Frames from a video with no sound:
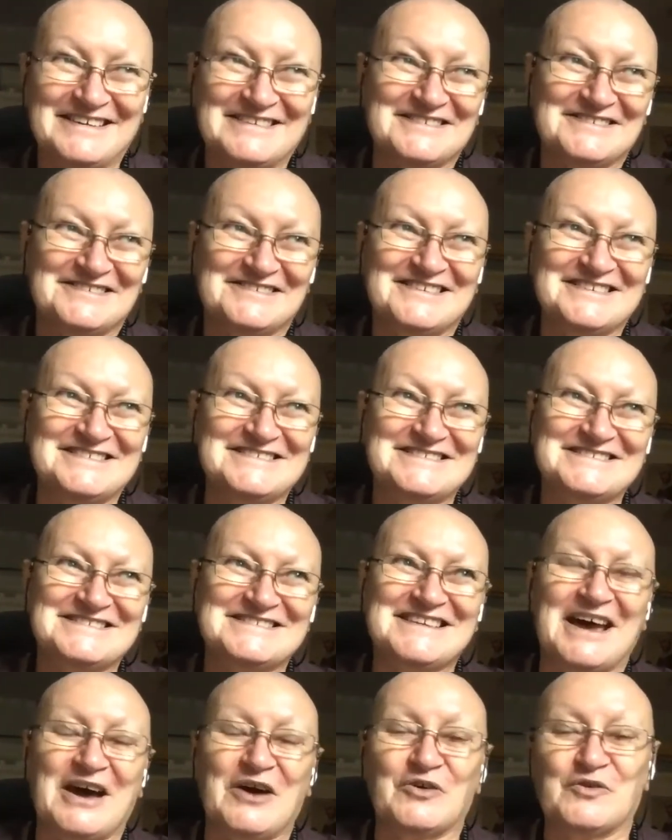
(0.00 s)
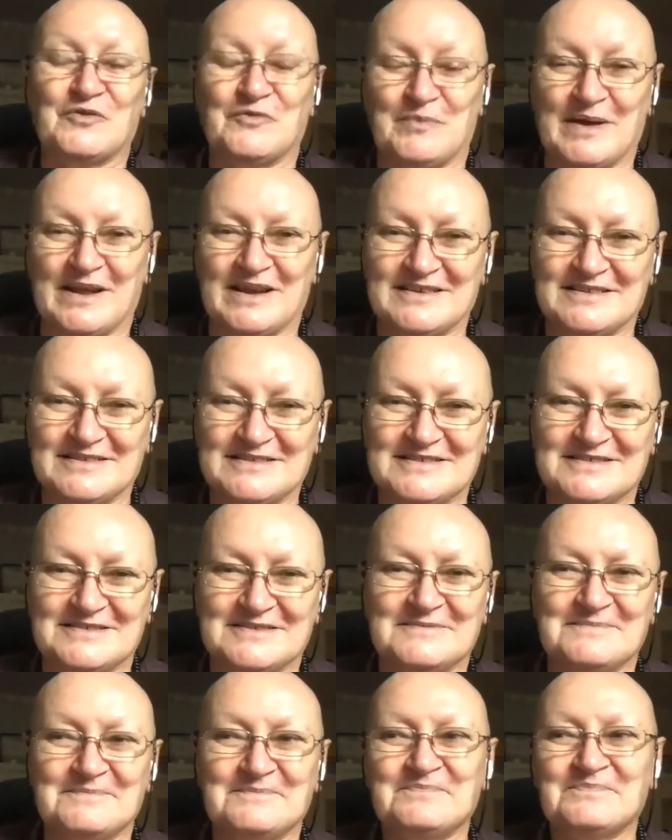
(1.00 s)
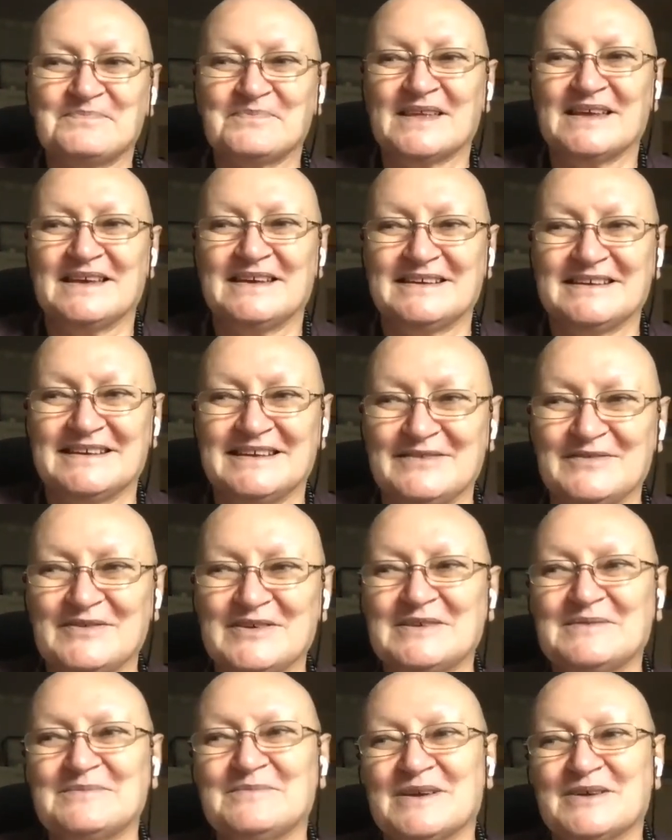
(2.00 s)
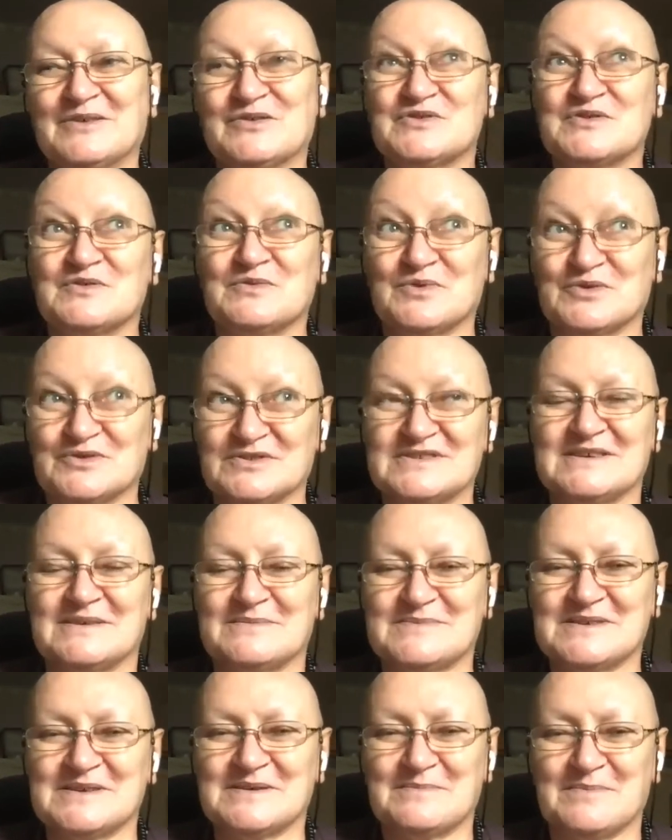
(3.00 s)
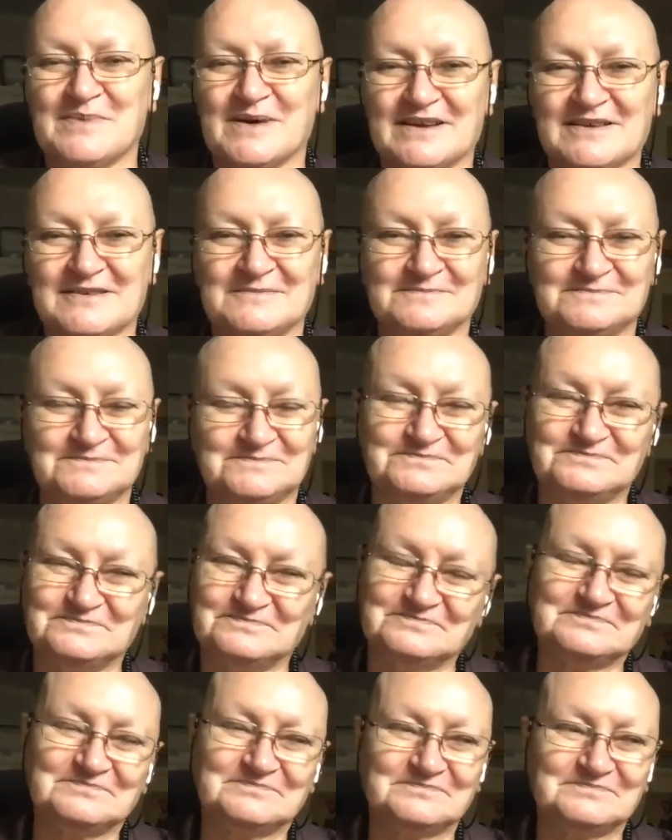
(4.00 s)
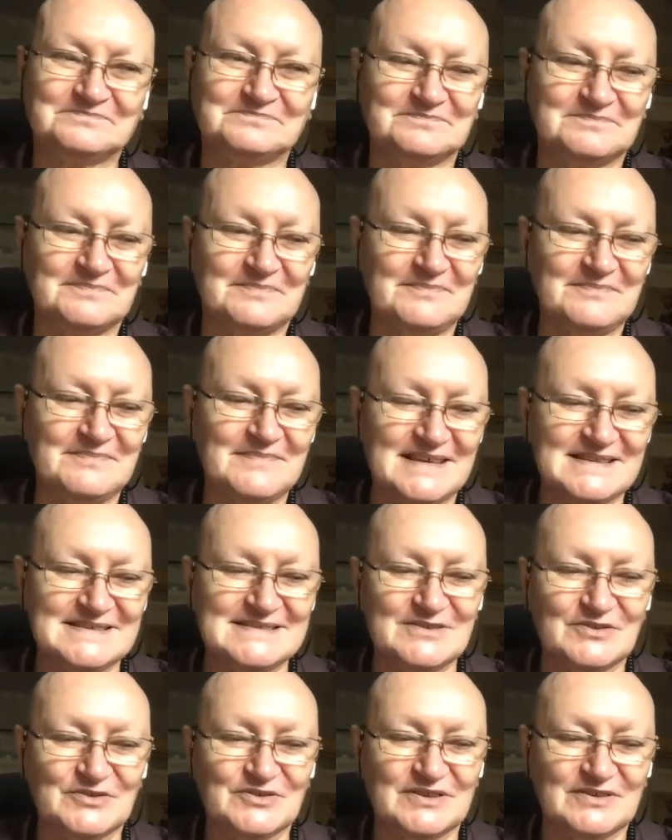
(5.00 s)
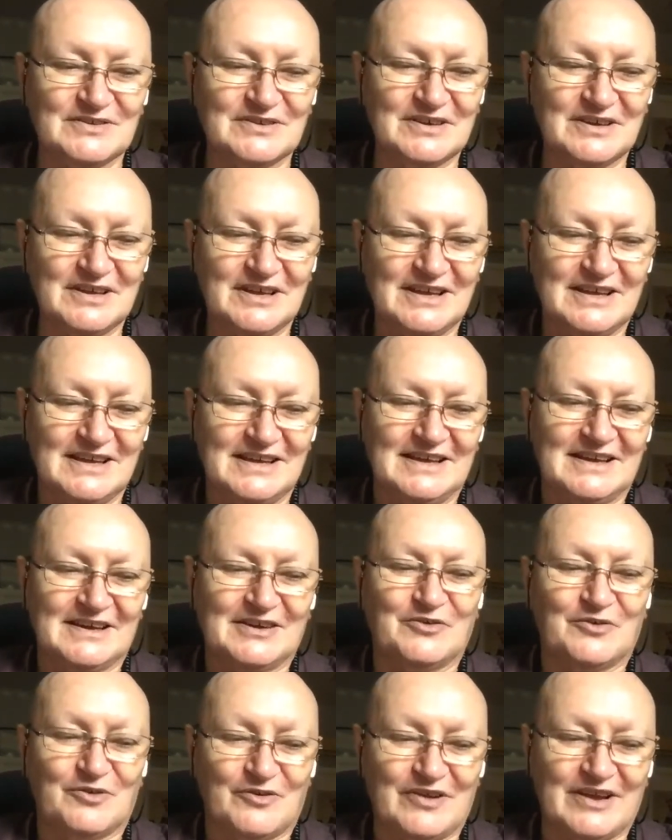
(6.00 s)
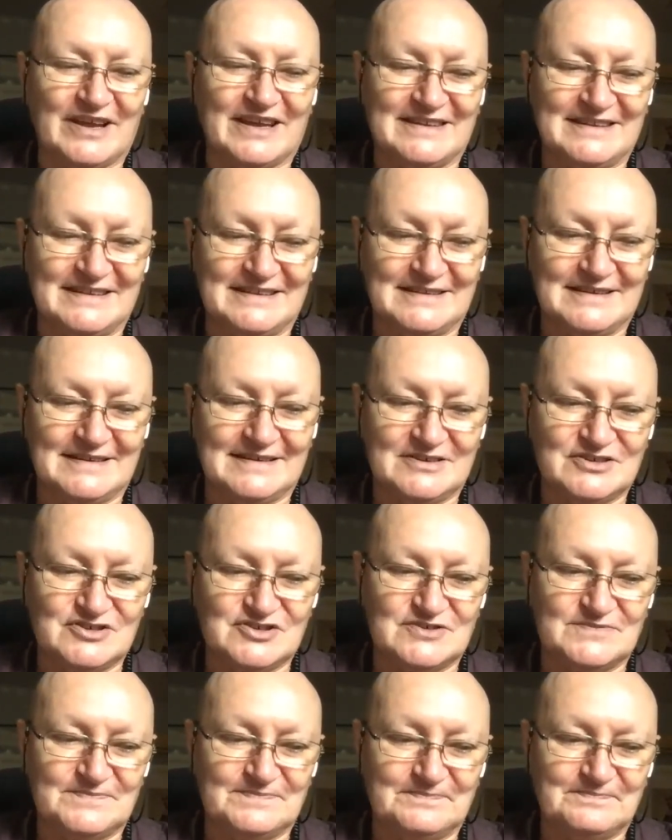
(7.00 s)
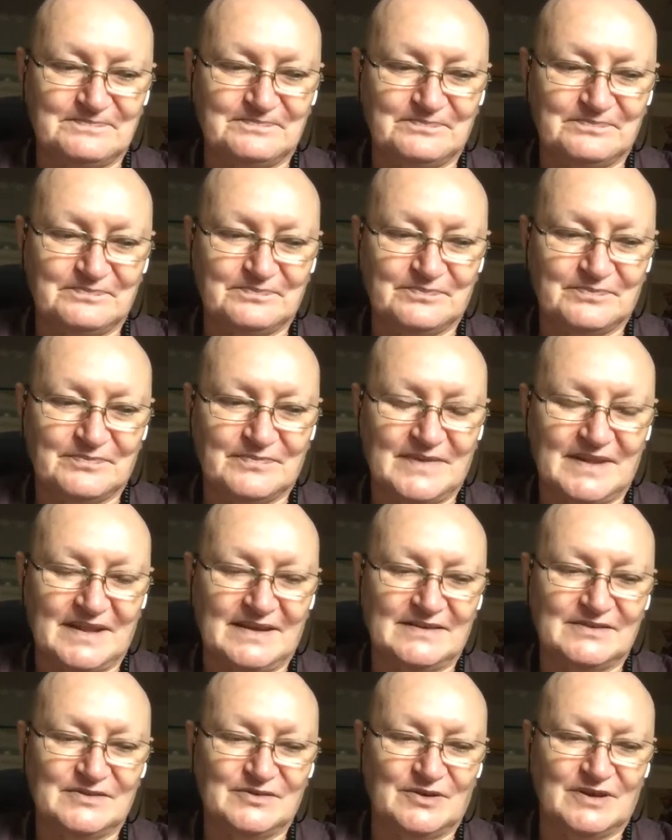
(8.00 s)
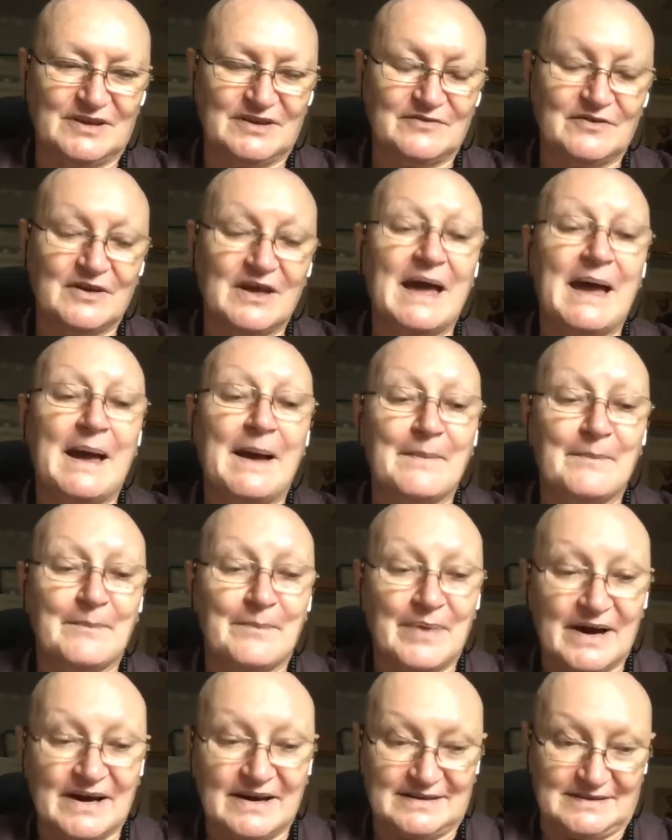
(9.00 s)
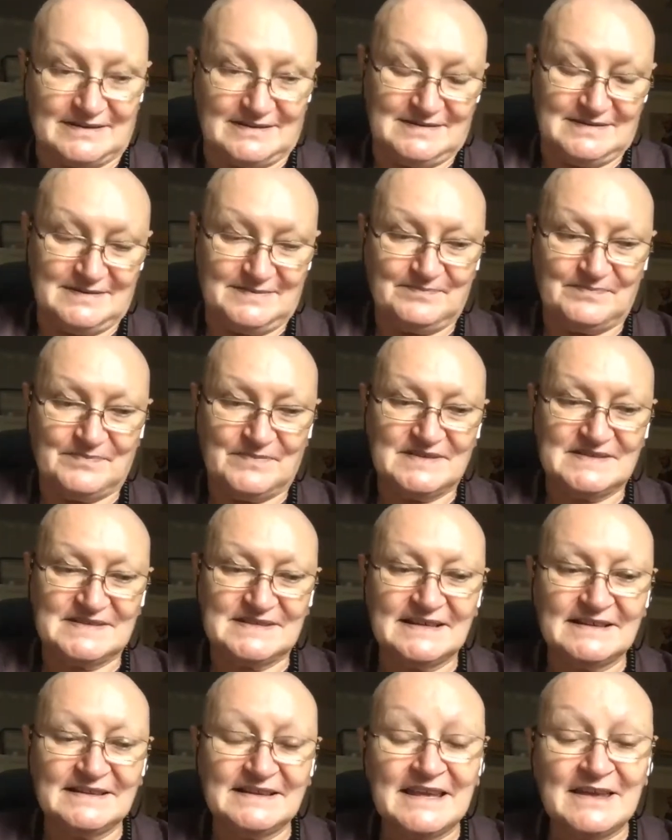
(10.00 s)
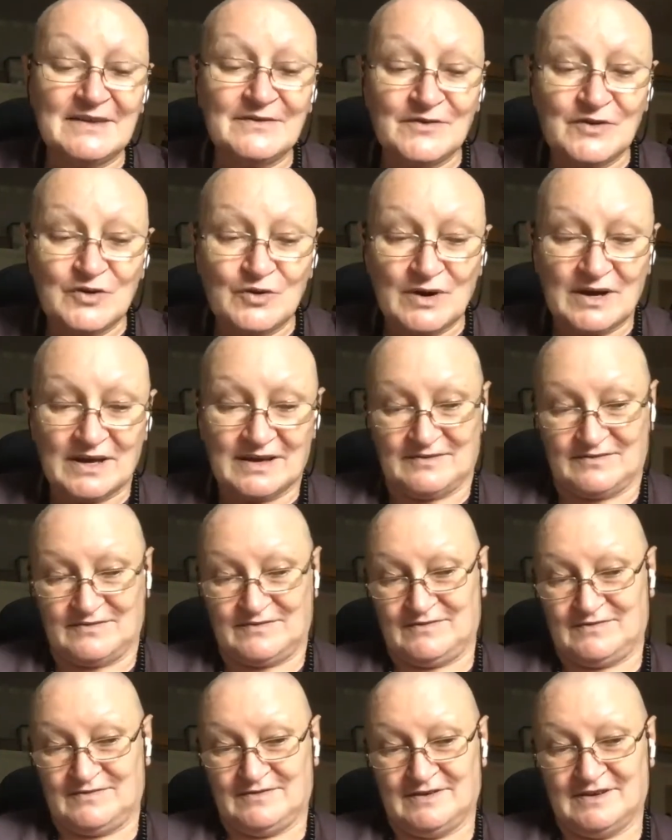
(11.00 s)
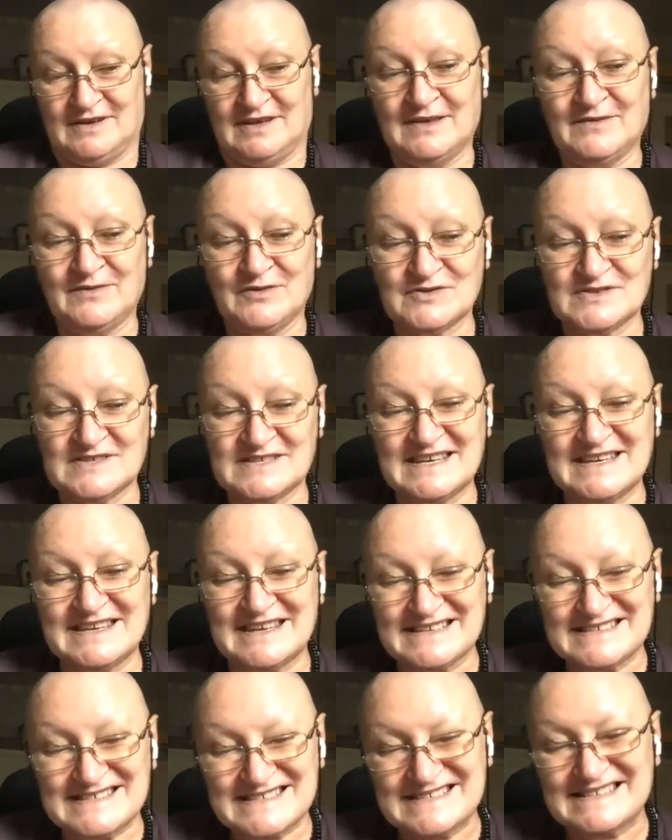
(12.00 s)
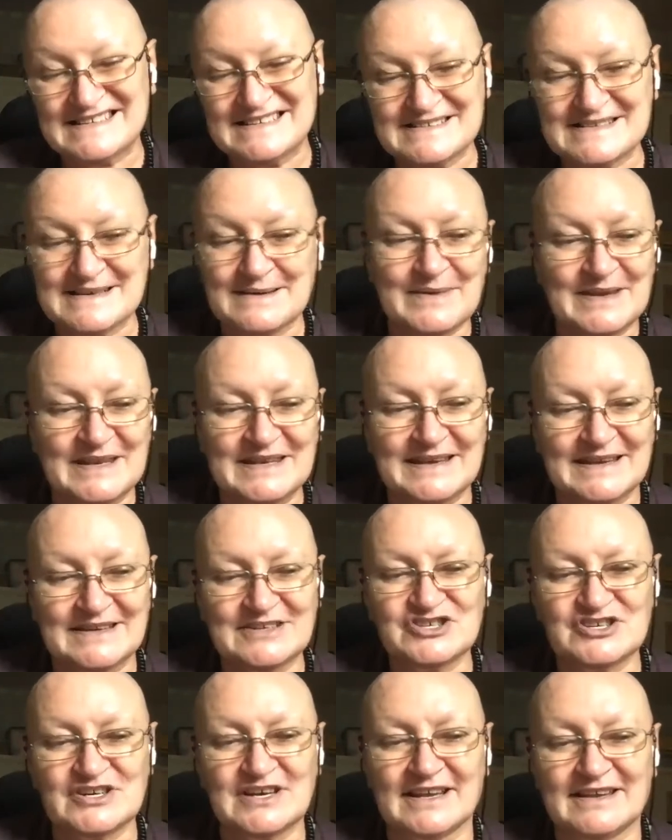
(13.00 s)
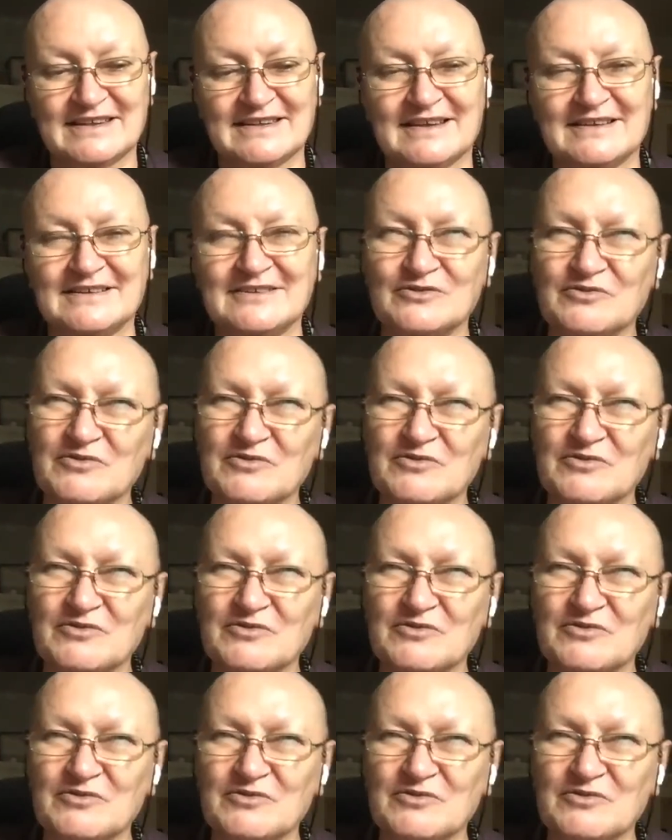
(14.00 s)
So this is out of balance. Giving because you want something back. It's not the correct intention to give. But still, if you see there's still some intention like that,